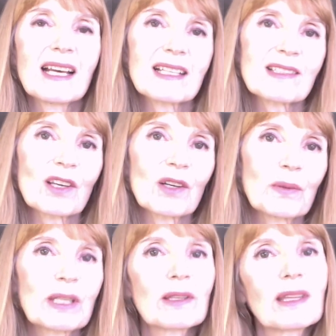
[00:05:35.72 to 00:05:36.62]
So
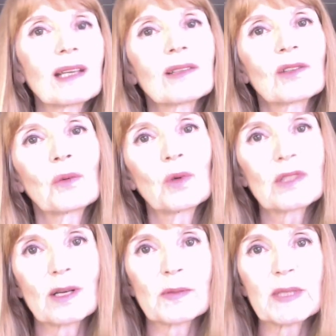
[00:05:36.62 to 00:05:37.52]
we could think
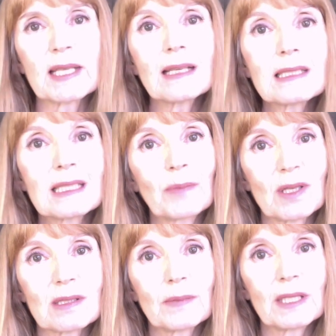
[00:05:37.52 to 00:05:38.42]
towards hospitality
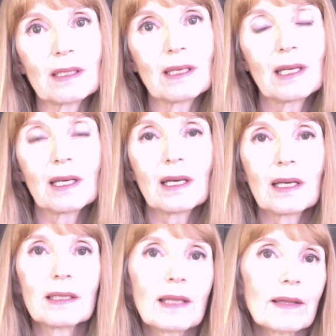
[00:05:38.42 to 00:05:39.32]
possibly.
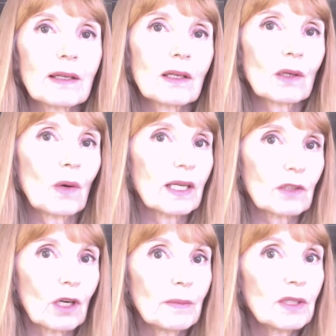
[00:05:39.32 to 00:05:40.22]
Another quite
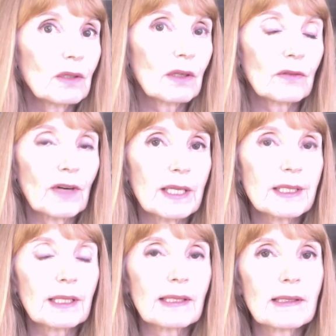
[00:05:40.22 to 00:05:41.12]
common
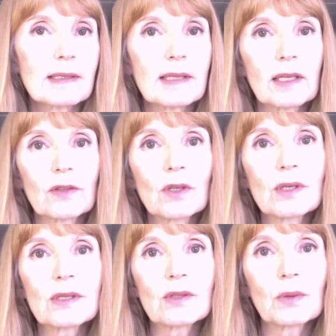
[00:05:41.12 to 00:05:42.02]
finding is that
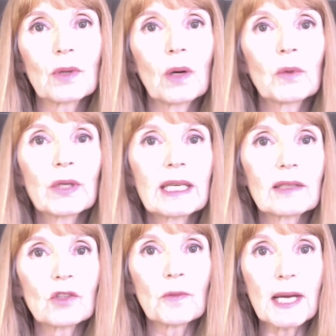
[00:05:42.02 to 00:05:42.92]
those who are working
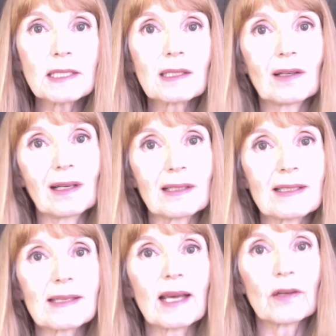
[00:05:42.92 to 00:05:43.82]
in the dramatic
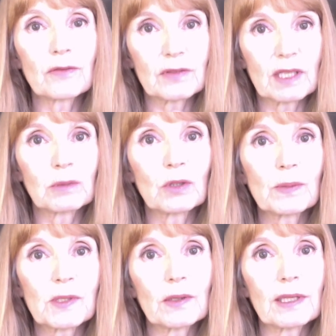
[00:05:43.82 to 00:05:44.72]
arts have double
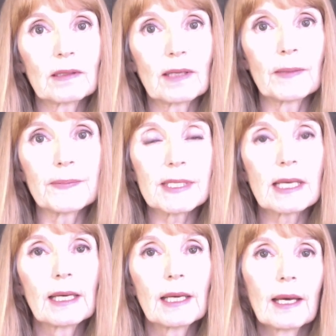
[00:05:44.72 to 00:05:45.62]
loops on their thumbs.
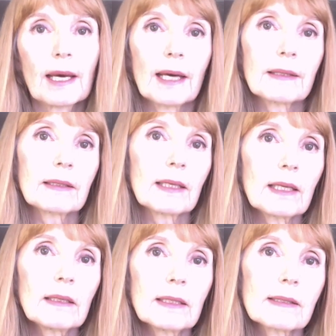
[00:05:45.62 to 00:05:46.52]
And
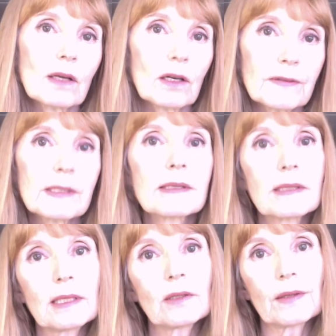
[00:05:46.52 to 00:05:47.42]
then it's often
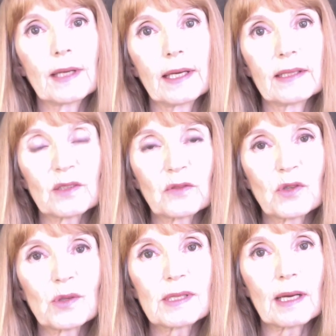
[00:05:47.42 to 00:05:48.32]
seen on the hands of
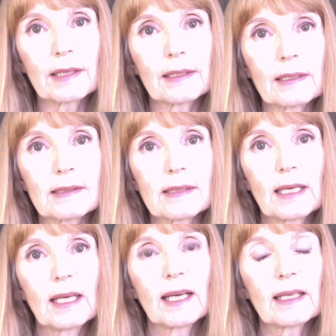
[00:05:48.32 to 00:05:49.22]
true psychics.
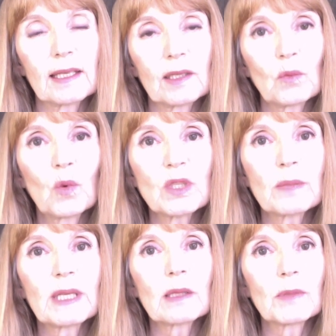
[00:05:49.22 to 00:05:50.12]
Again, water
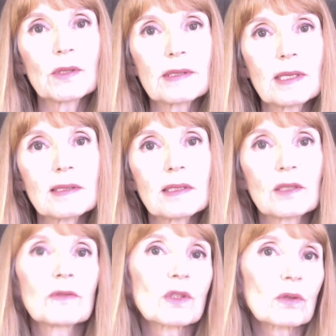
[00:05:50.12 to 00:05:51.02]
being the most
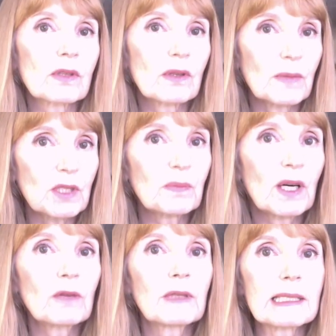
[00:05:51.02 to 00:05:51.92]
sensitive, it's also the most
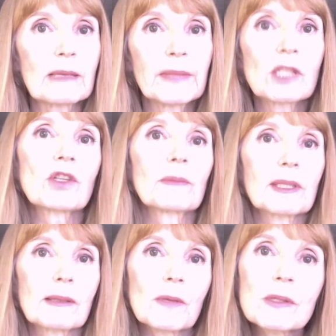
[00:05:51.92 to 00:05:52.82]
powerful, as I mentioned,
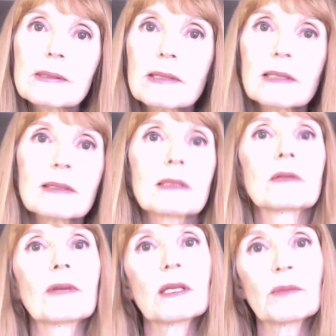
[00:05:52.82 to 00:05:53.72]
but the most
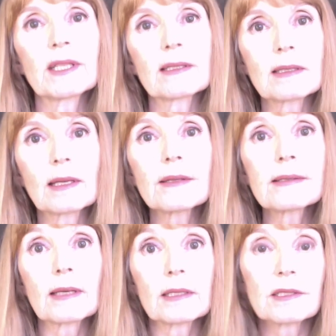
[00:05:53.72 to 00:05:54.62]
sensitive element, that's another
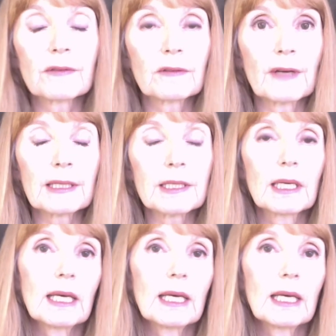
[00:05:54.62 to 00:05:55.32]
scientific fact.